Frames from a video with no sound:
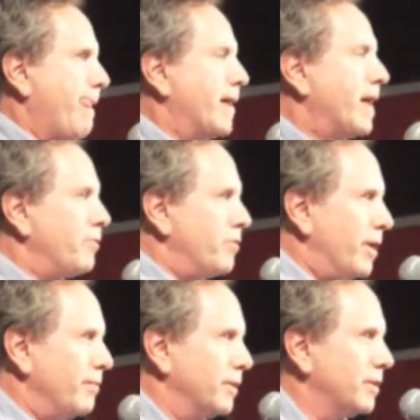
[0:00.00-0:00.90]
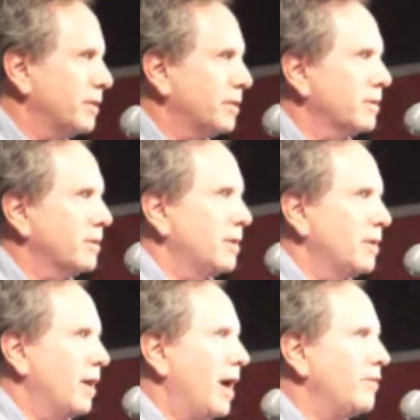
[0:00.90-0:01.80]
And I remembered,
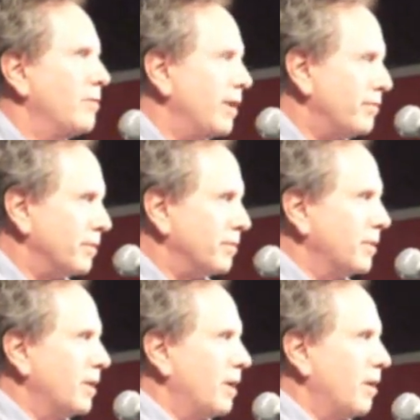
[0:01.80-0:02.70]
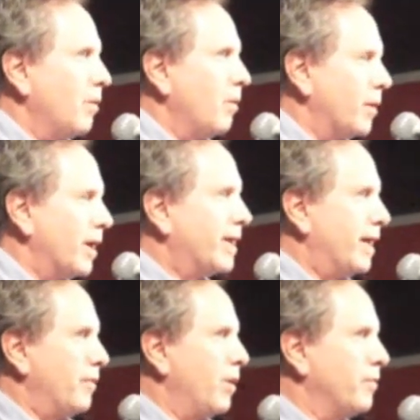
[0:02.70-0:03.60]
I remembered when I
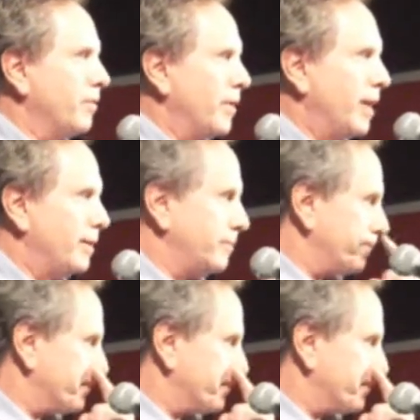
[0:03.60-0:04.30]
came home from Nam,